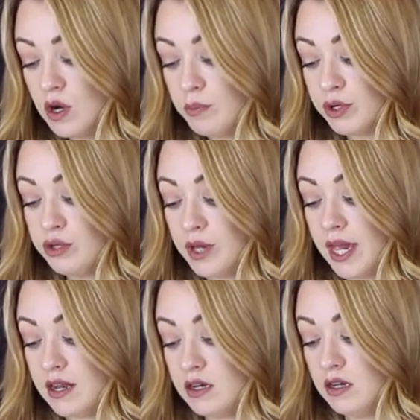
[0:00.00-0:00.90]
But you
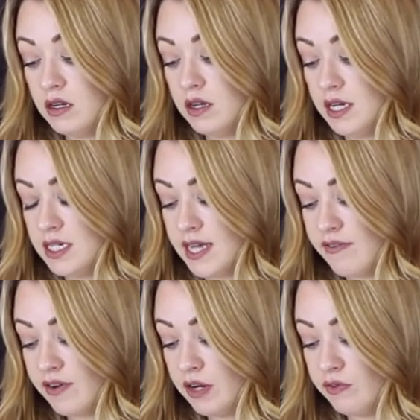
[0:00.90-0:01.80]
can
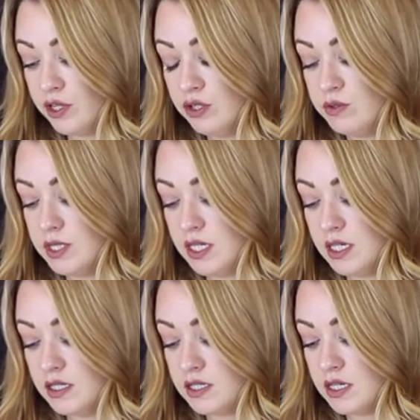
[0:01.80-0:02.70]
definitely reuse
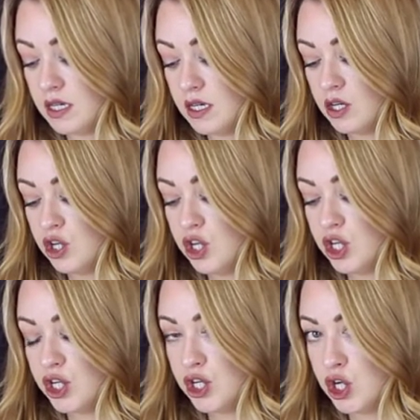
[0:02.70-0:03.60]
these
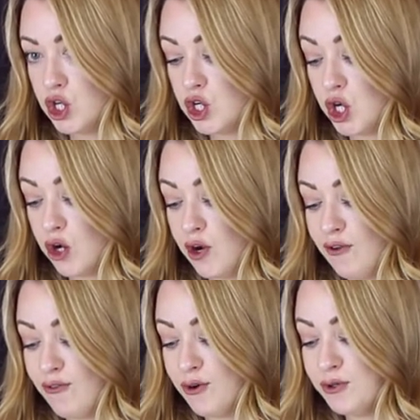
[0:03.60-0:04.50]
sugary
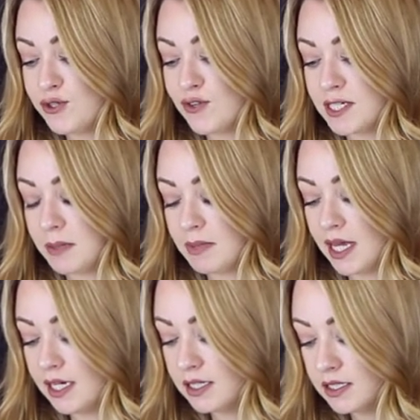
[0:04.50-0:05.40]
fruits for
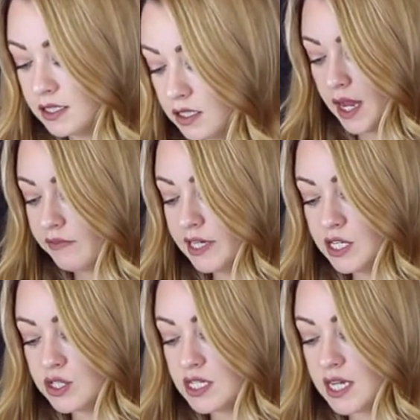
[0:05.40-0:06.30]
something. It really
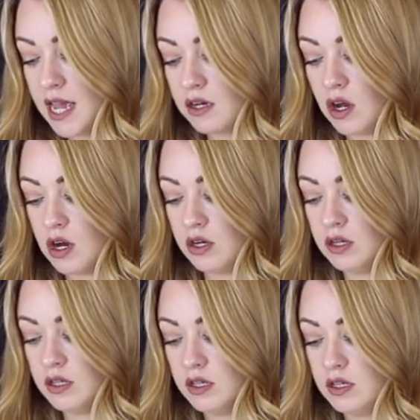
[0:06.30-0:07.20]
doesn't take long
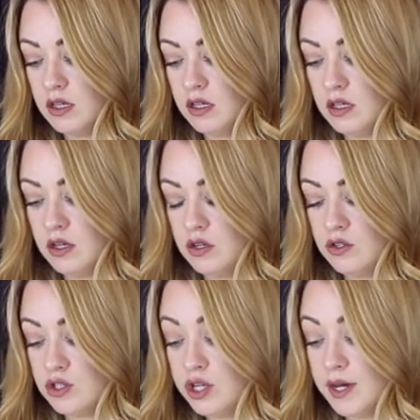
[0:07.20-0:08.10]

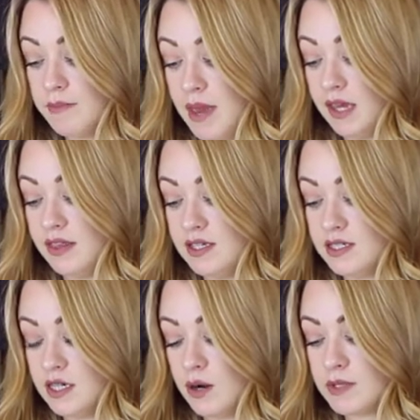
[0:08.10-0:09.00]
to make these
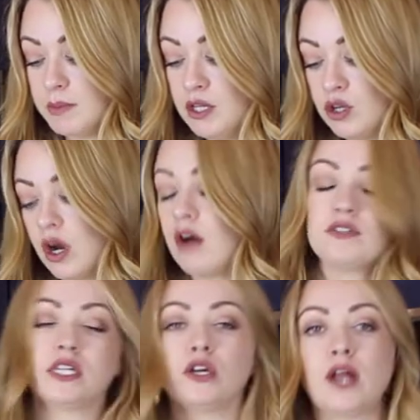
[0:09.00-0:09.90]
syrups. I mean, you could
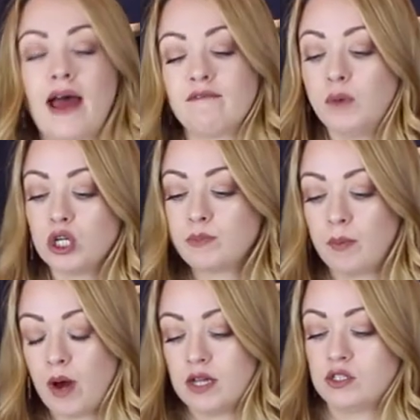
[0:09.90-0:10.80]
obviously could have multiple
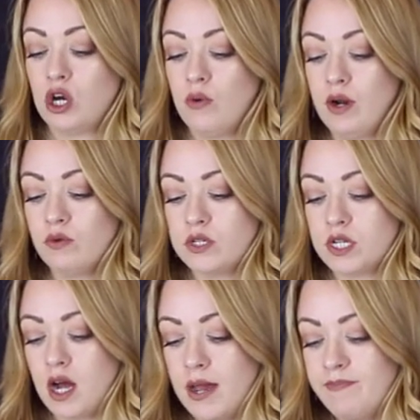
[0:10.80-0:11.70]
pots going at one
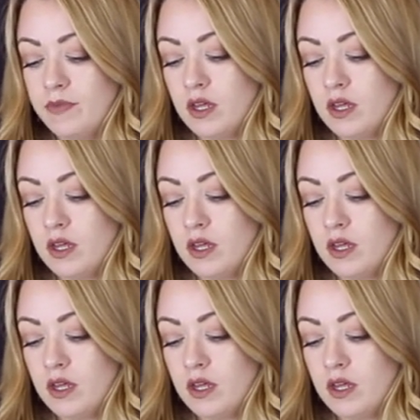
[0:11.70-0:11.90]
time.